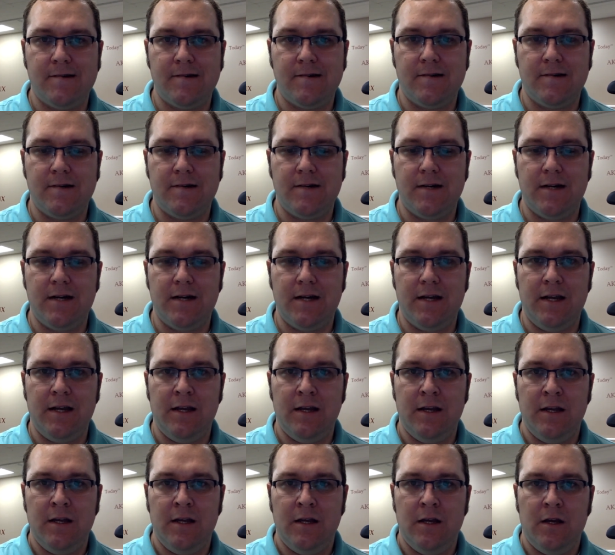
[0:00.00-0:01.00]
Alrighty.
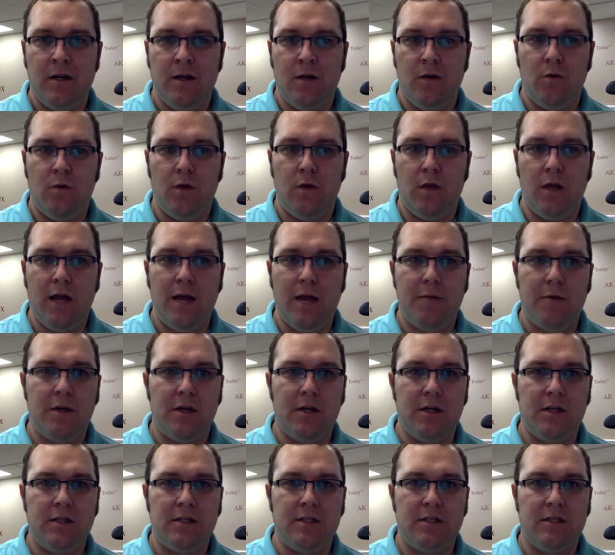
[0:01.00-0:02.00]
Well, I am
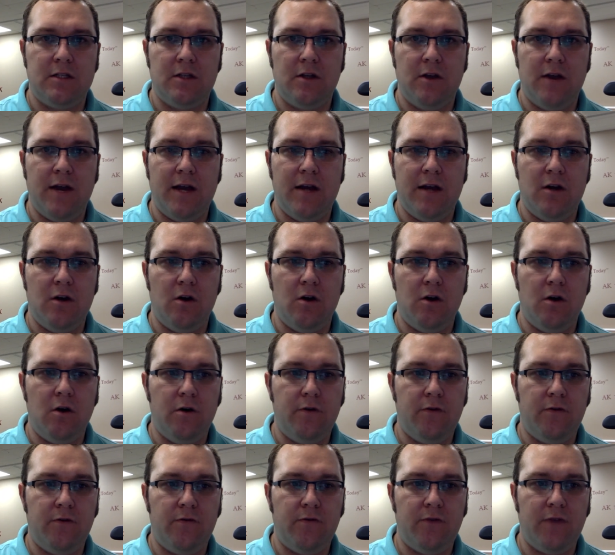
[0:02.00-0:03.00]
going to sign
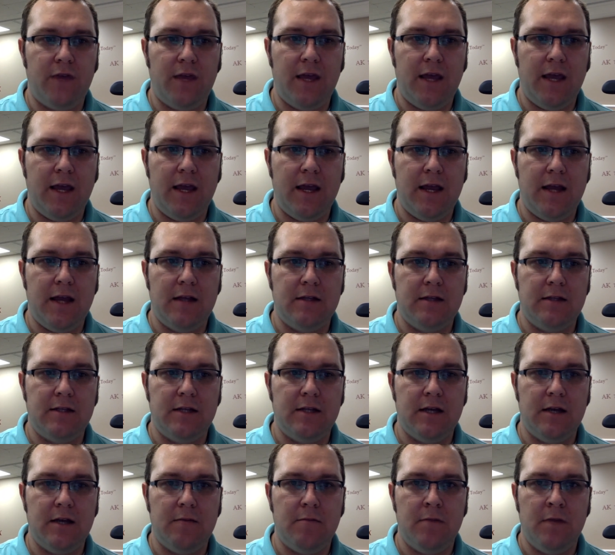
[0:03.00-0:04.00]
off, and
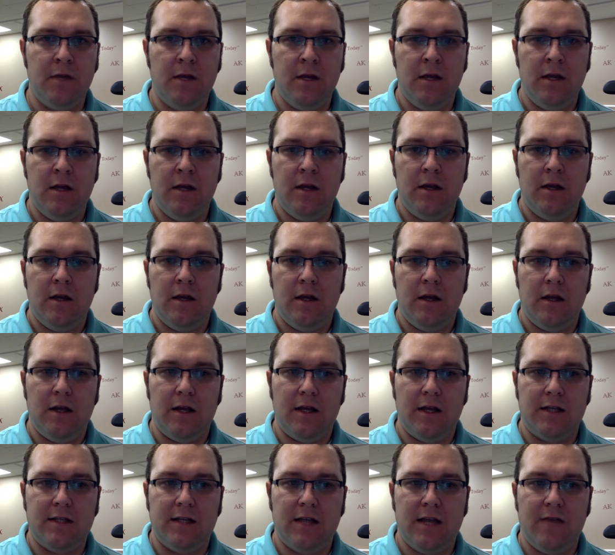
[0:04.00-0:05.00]

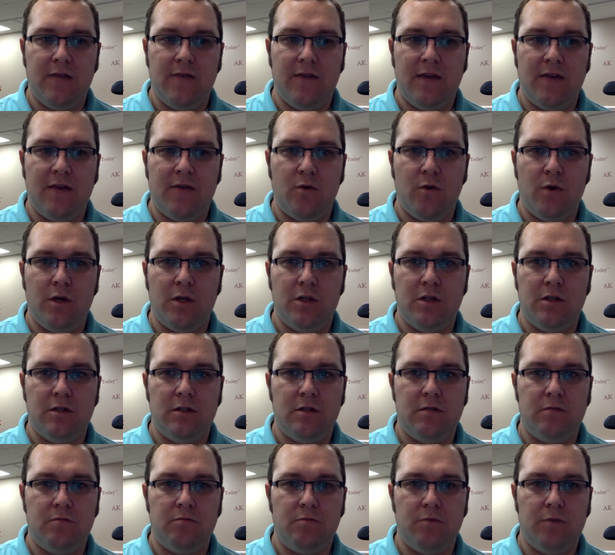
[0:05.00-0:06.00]
like I say, if you have
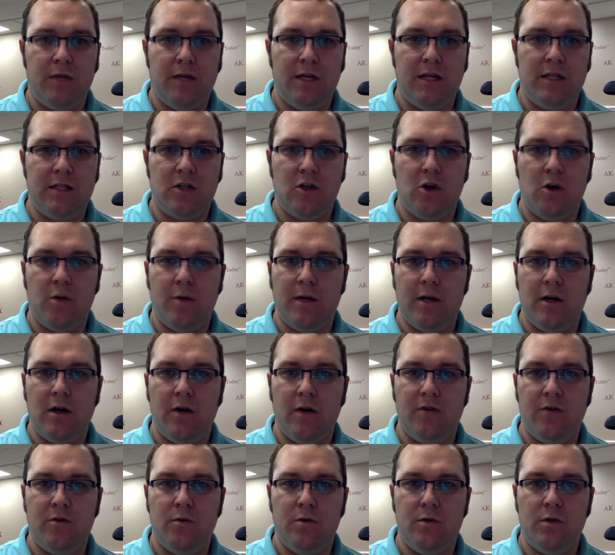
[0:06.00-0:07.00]
questions, please comment
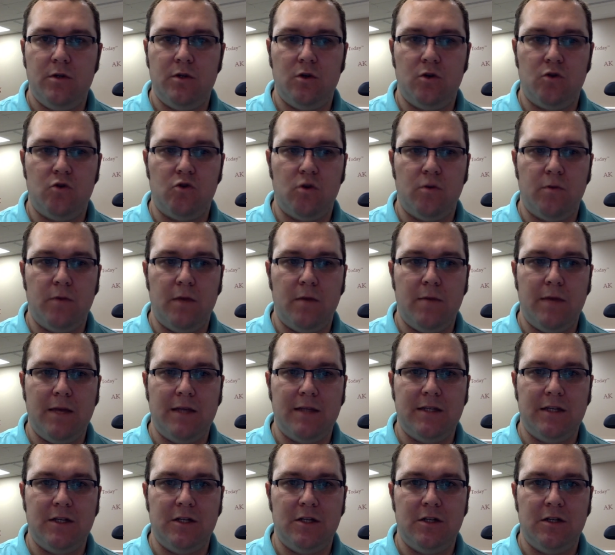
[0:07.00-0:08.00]
afterwards or drop me a
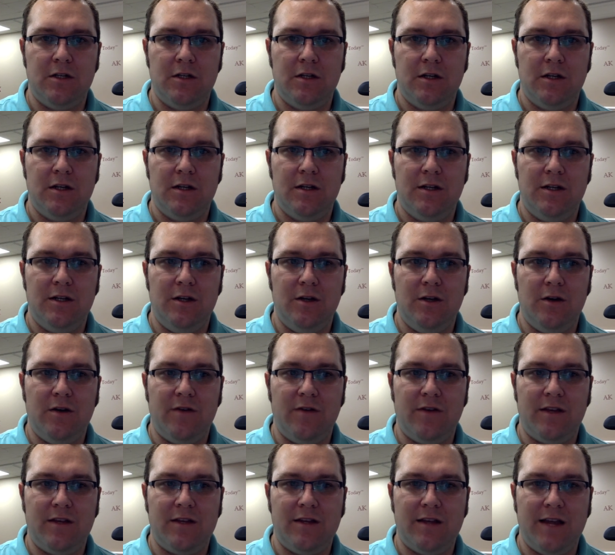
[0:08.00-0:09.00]
message. You all
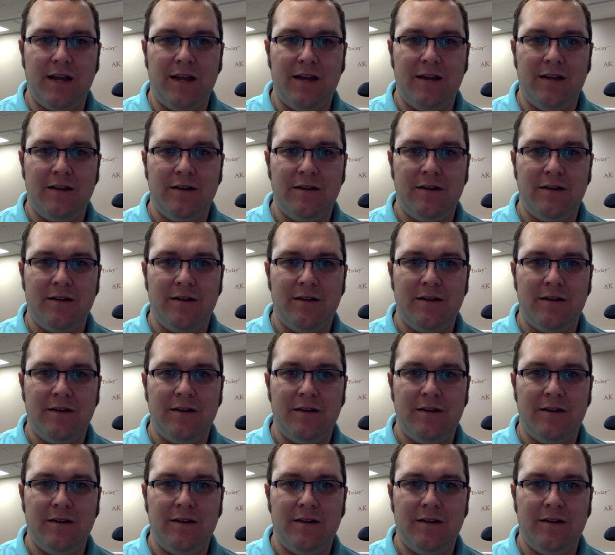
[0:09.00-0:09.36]
have a good day.